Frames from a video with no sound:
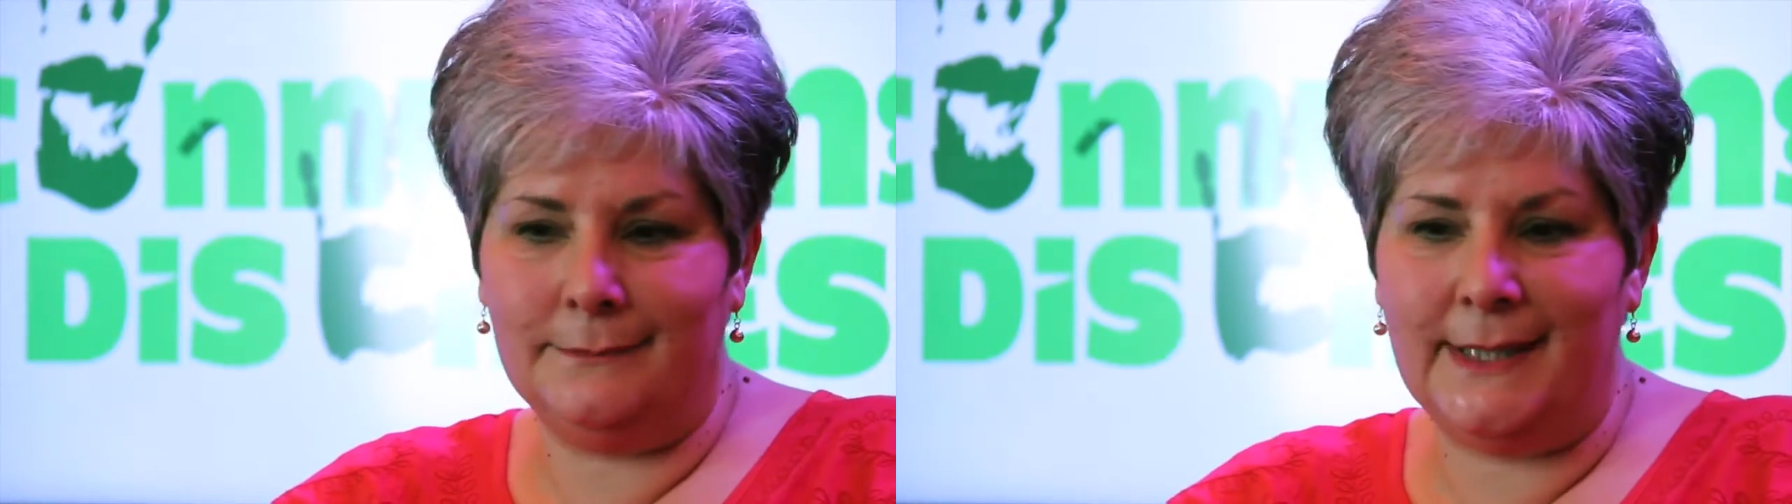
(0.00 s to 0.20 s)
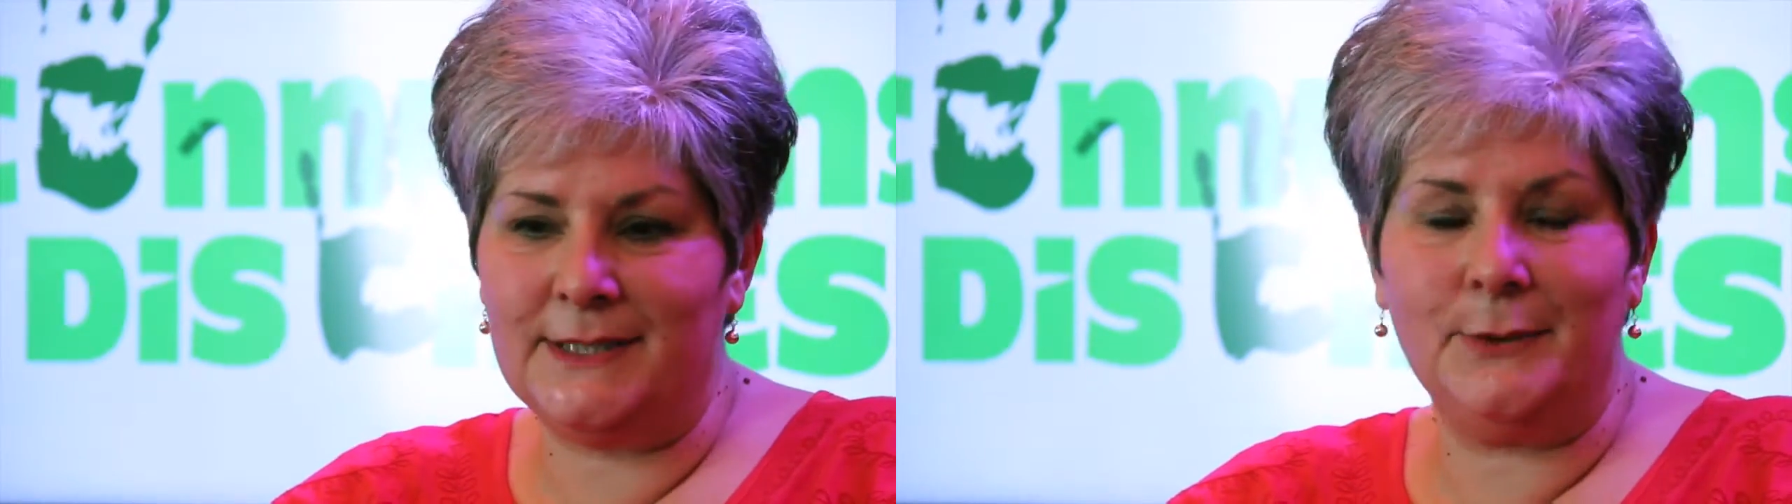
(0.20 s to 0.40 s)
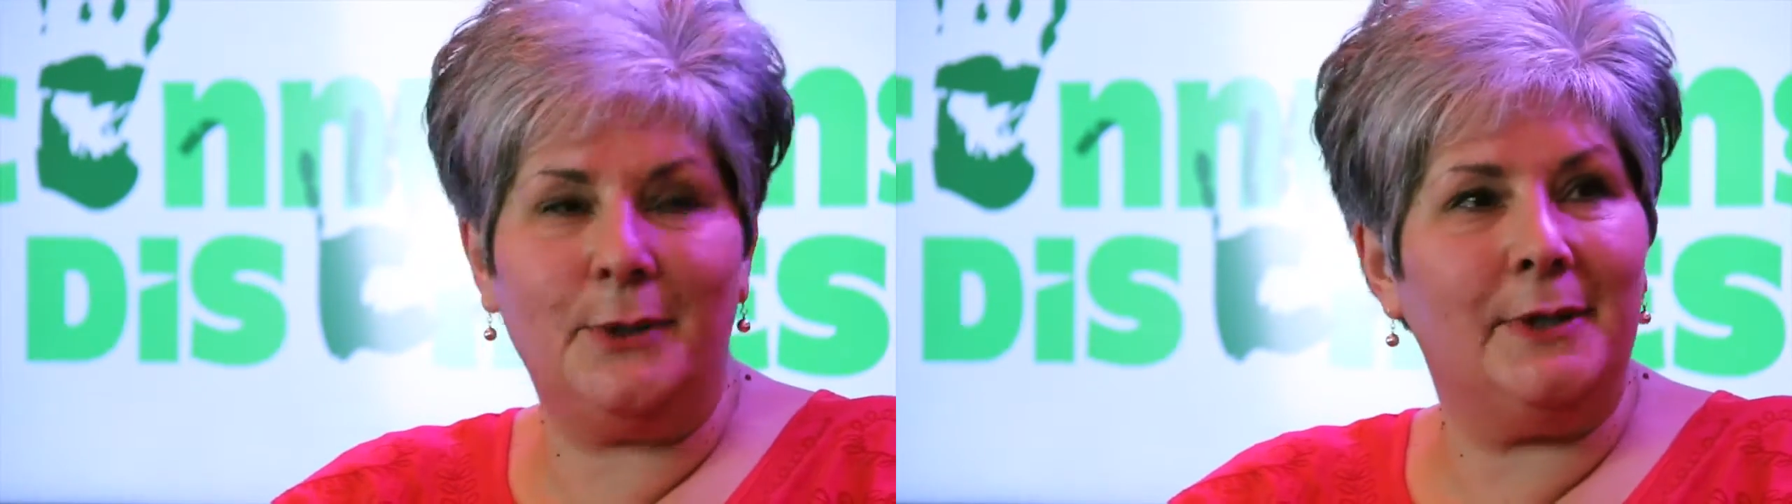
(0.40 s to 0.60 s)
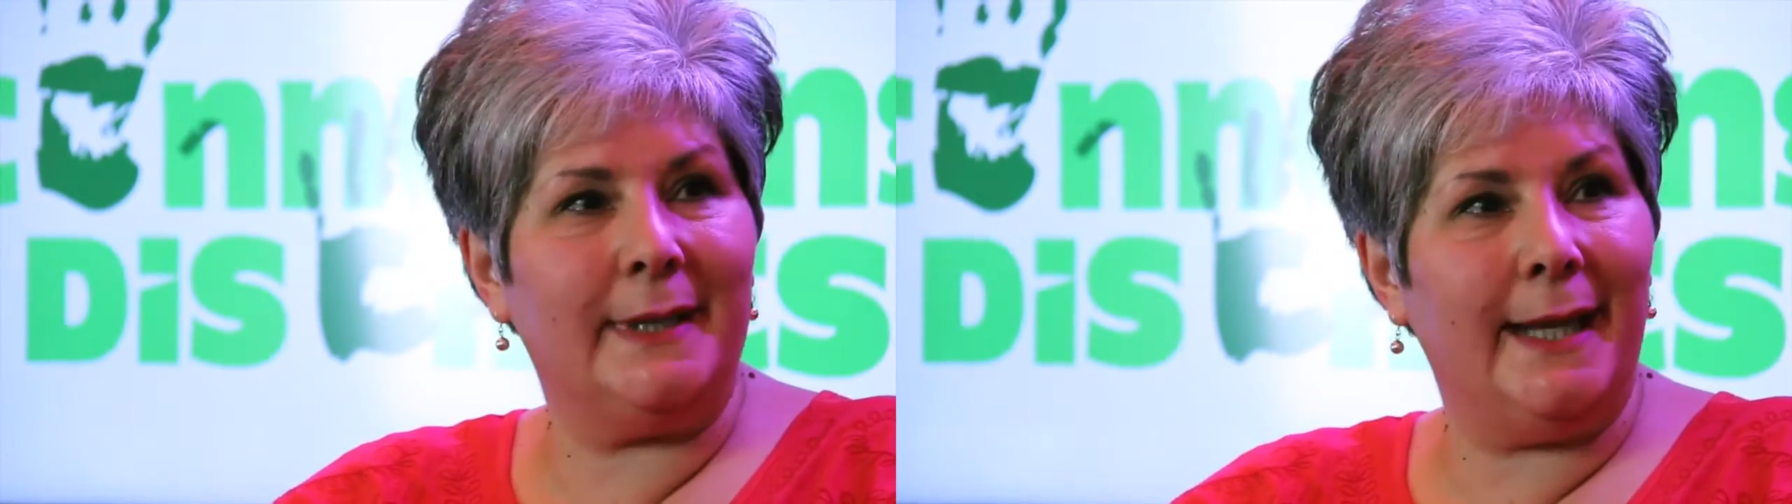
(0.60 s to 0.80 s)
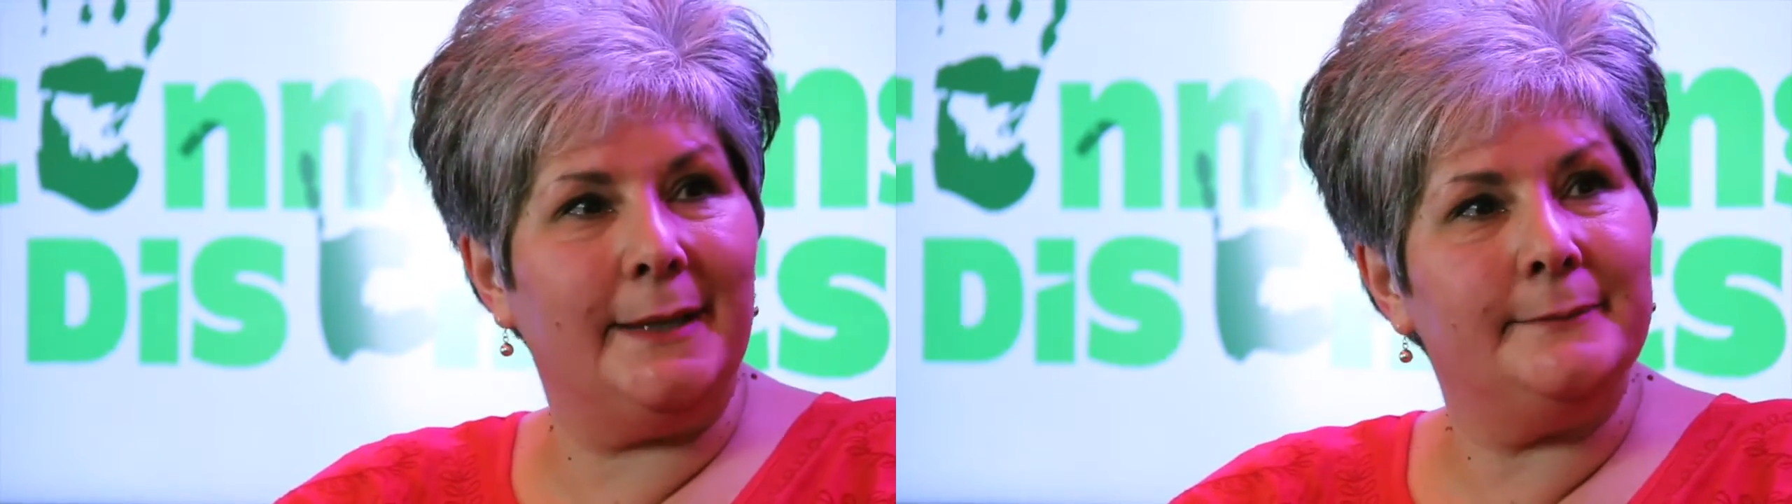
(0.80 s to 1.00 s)
let's do it all
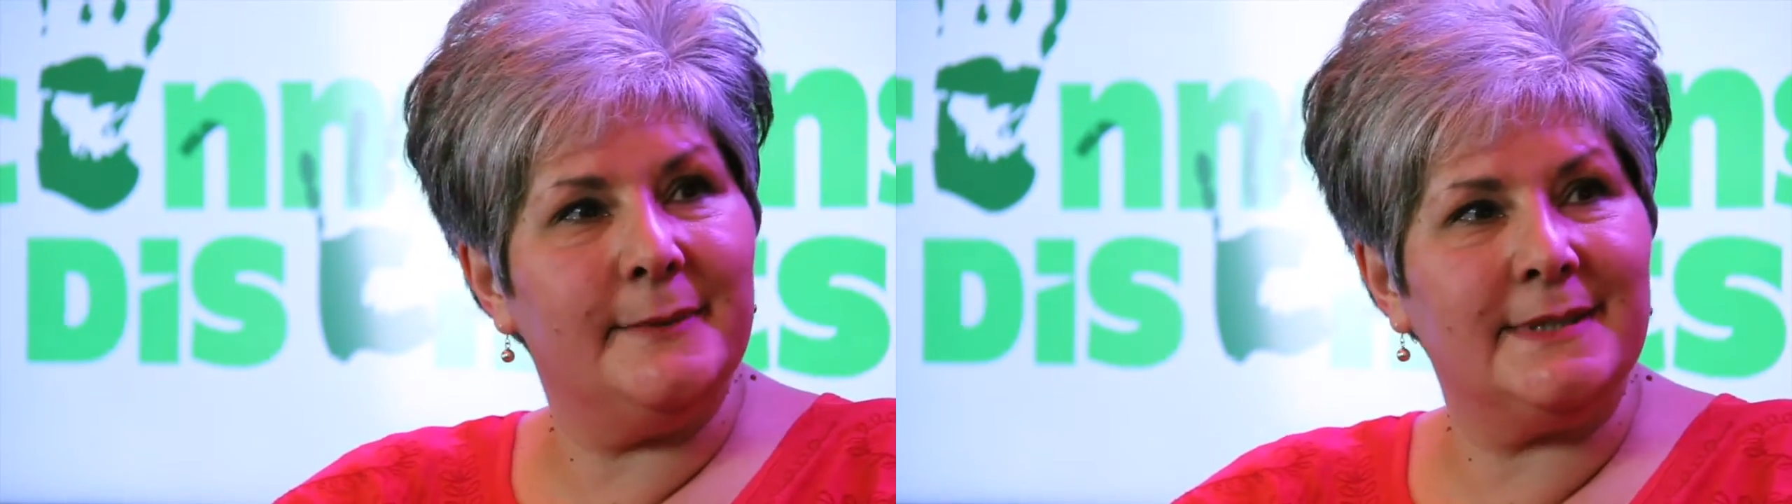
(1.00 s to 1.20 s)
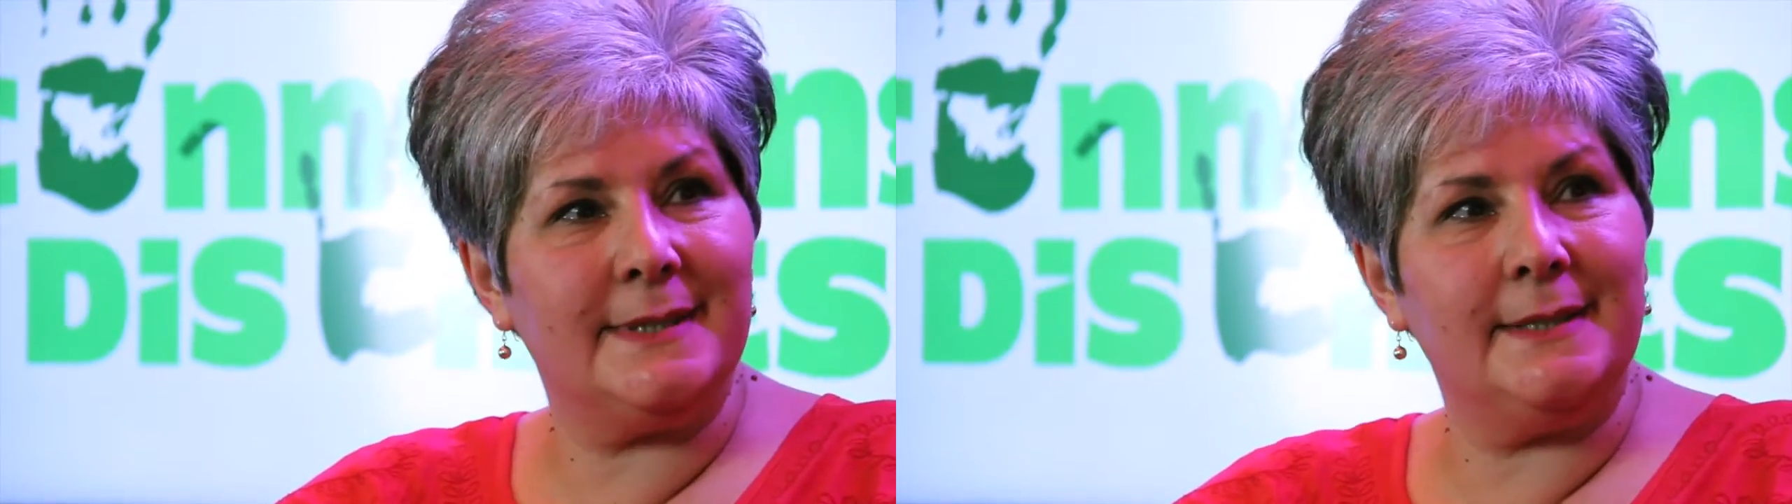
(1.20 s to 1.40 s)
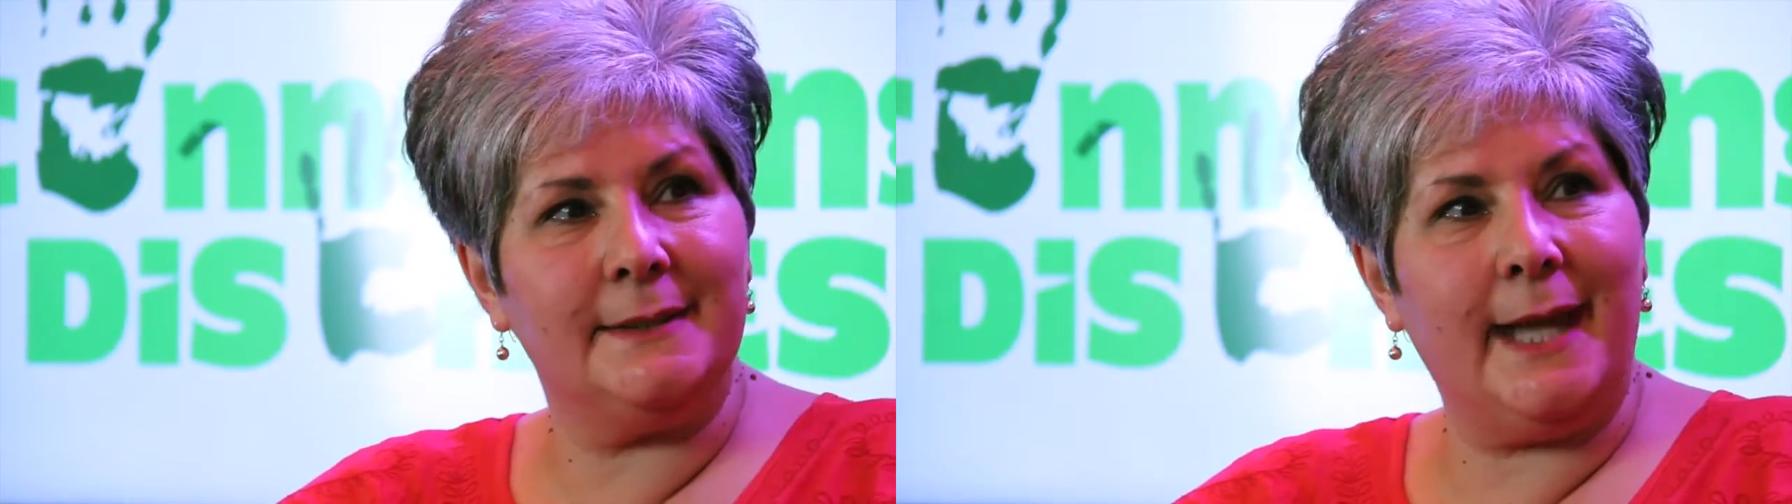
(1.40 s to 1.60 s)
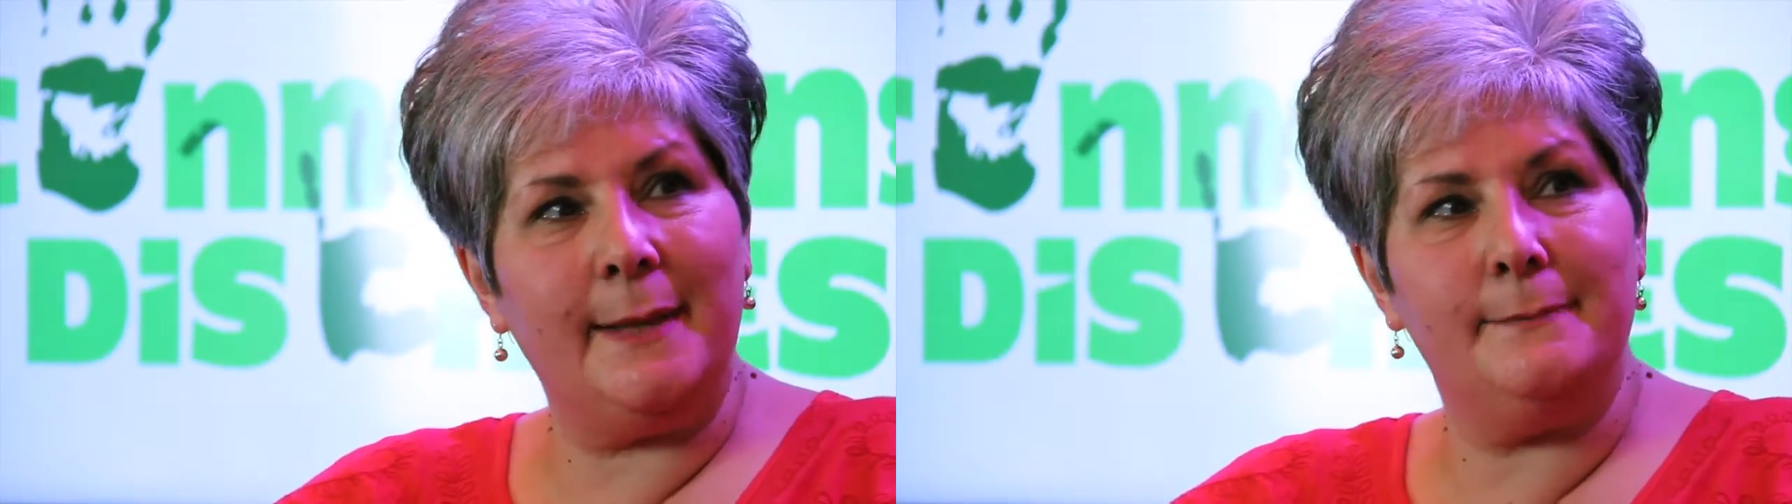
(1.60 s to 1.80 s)
again, instead of getting